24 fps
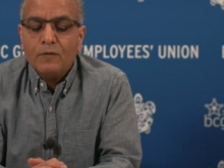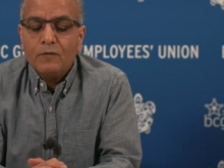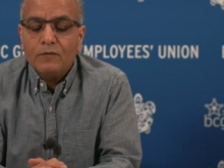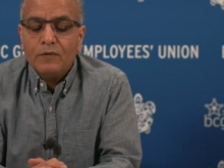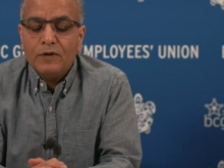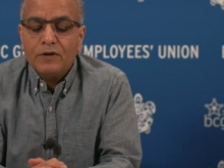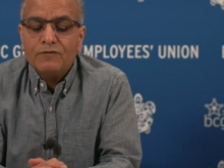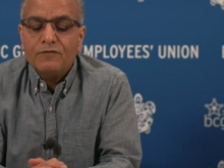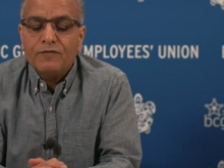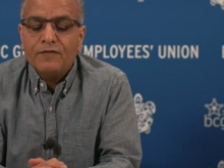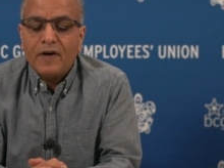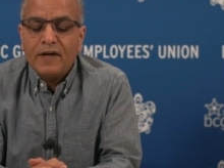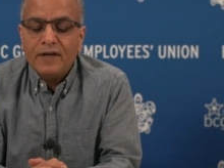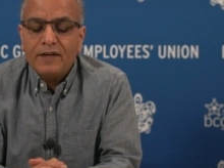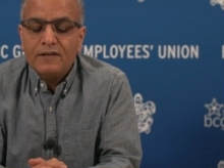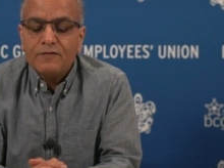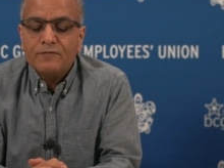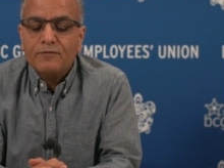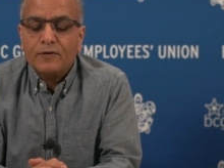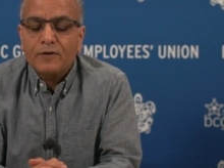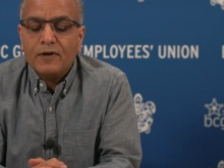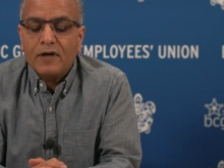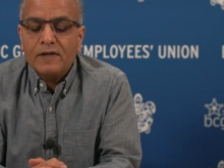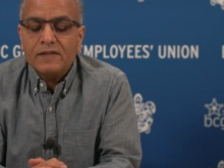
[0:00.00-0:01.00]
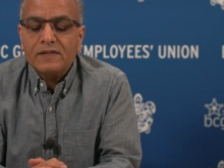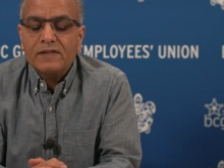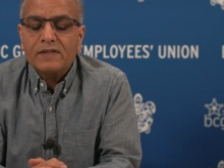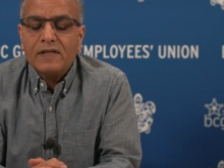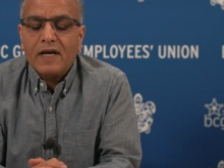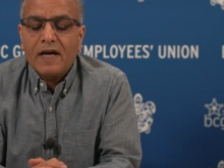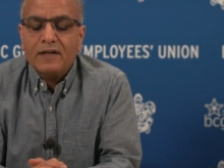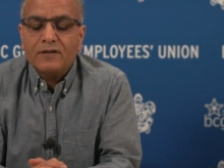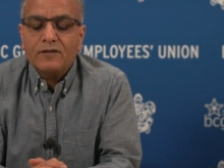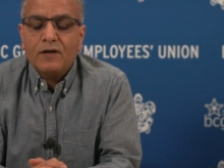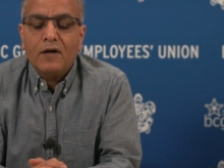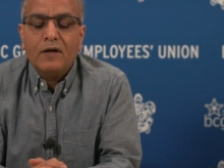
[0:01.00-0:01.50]
would fight for us
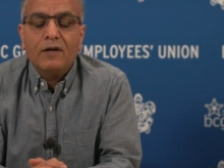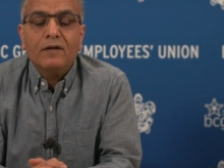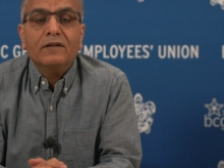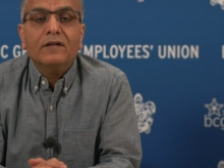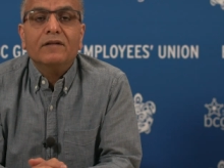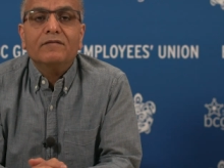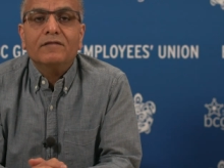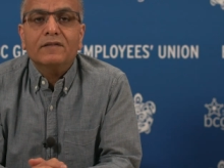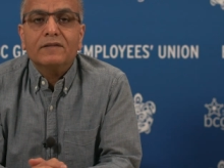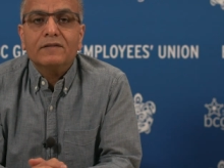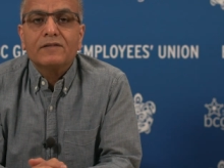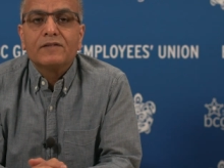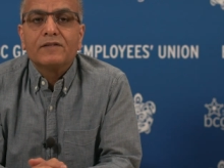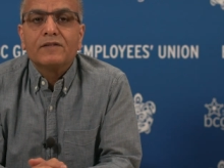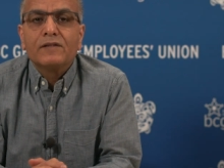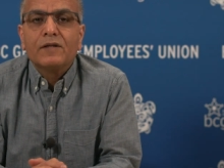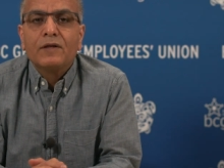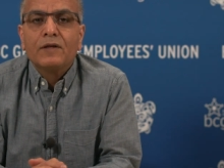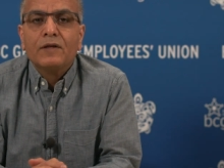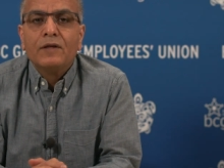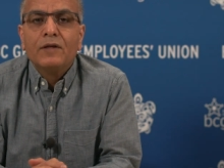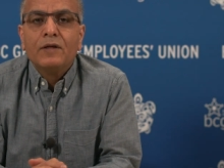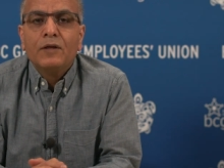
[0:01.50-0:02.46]
at all levels,